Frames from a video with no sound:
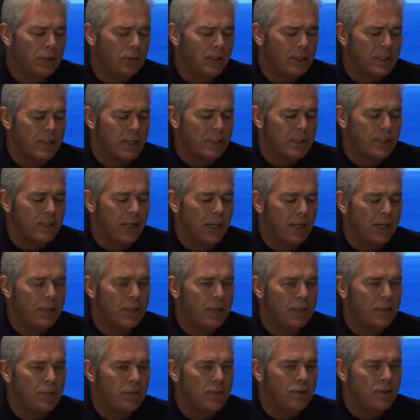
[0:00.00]
DirectX 10
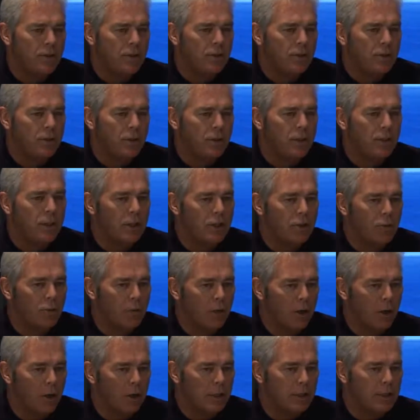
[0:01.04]
is
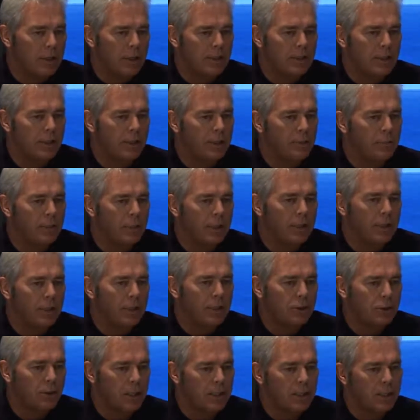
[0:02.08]
re-architected completely.
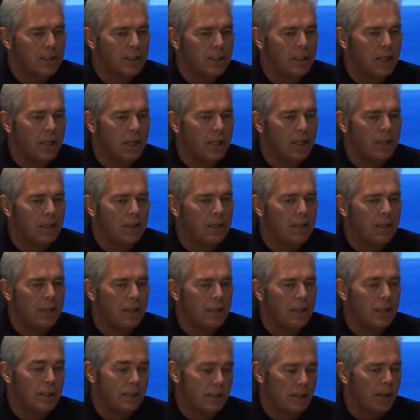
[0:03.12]
DirectX 9,
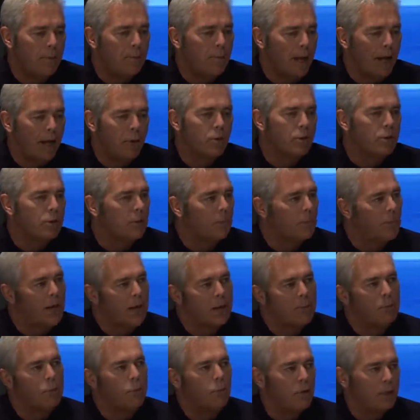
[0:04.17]
it's not backwards
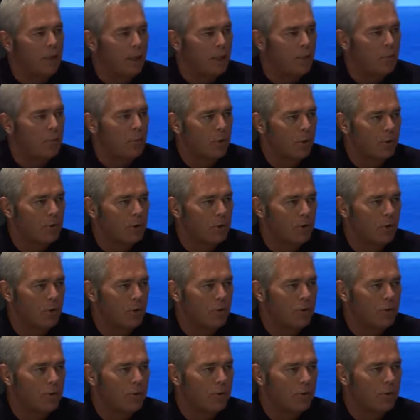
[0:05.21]
compatible with any previous
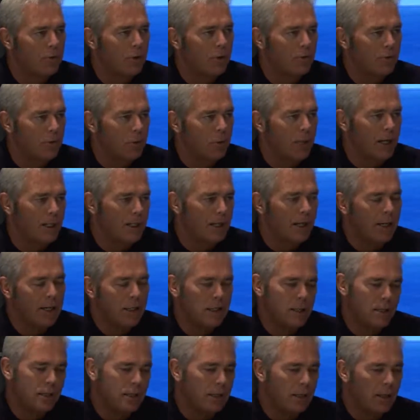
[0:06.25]
version of
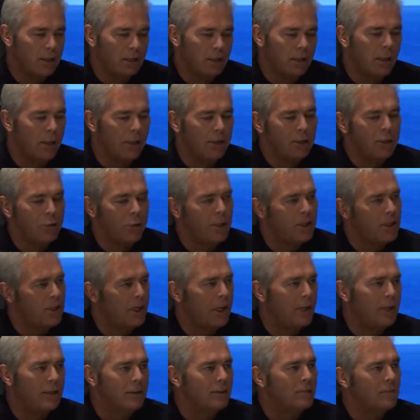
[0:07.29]
DirectX, and I'll address
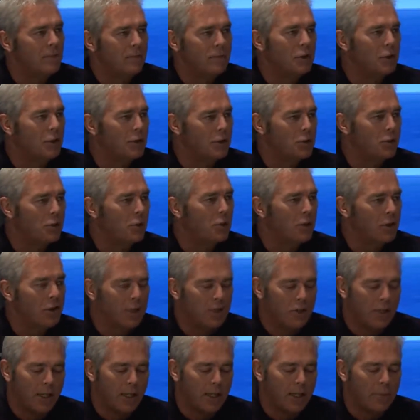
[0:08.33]
that concern in a
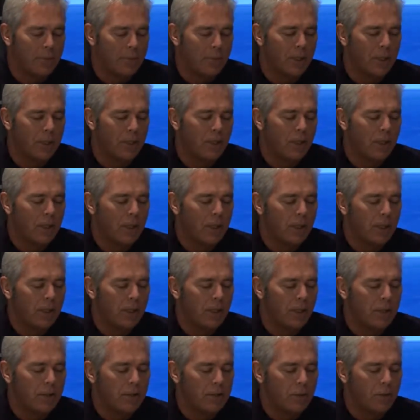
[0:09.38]
second. But
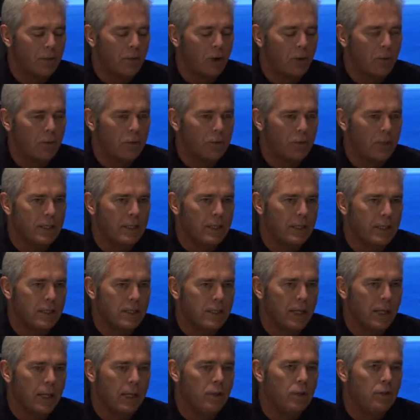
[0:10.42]
to go on with DirectX
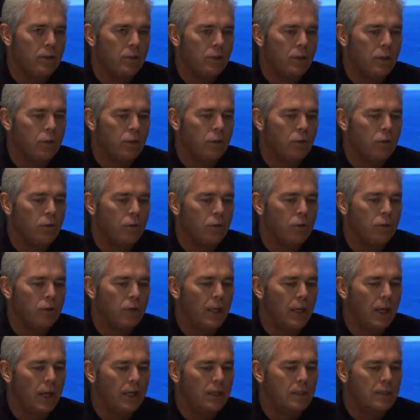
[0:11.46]
10, you
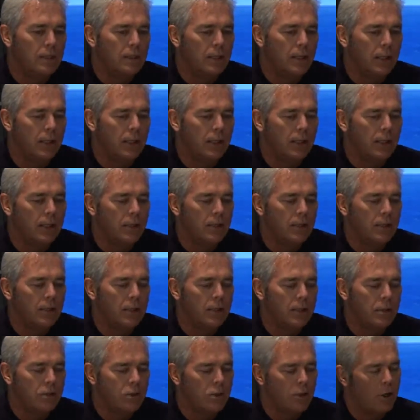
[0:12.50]
get,
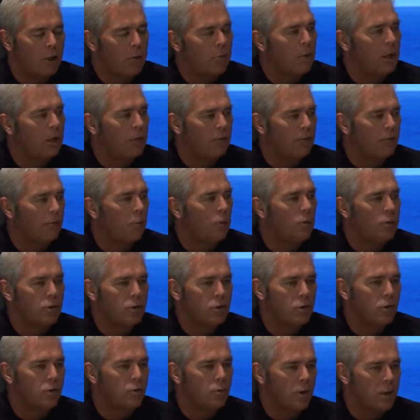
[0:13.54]
its Shader Model 4 is
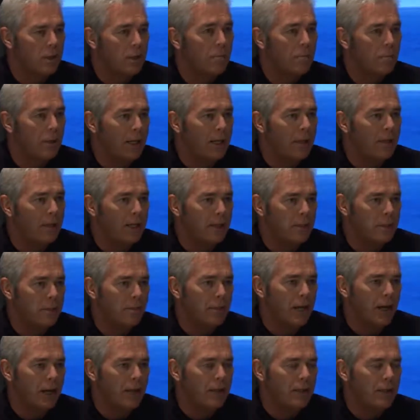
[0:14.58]
sort of one of the big things
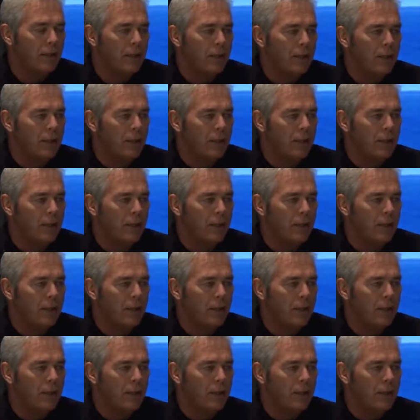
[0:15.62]
about it.